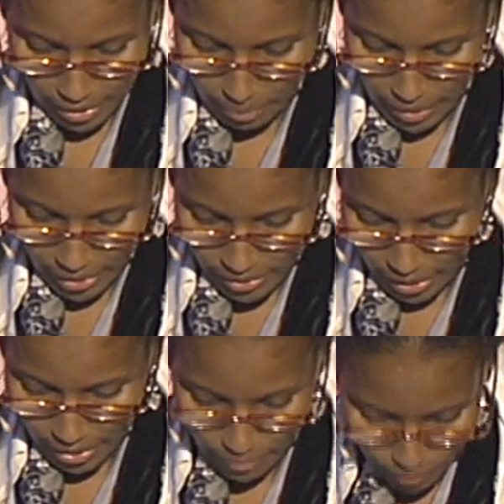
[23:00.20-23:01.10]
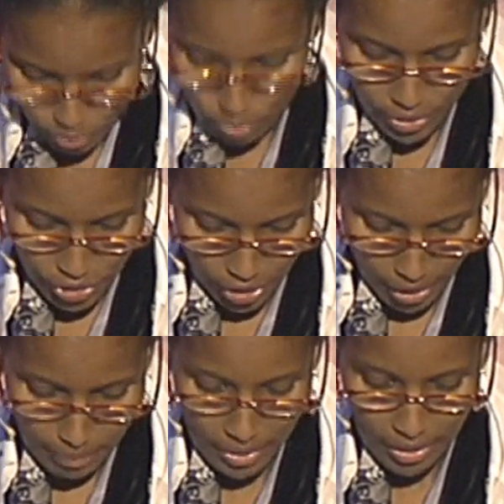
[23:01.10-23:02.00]
that makes life truly
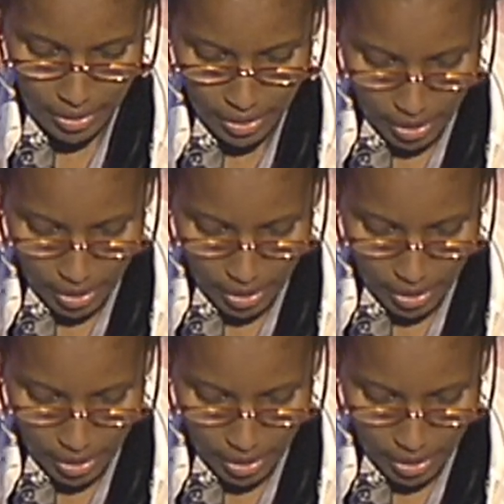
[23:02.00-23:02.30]
charming,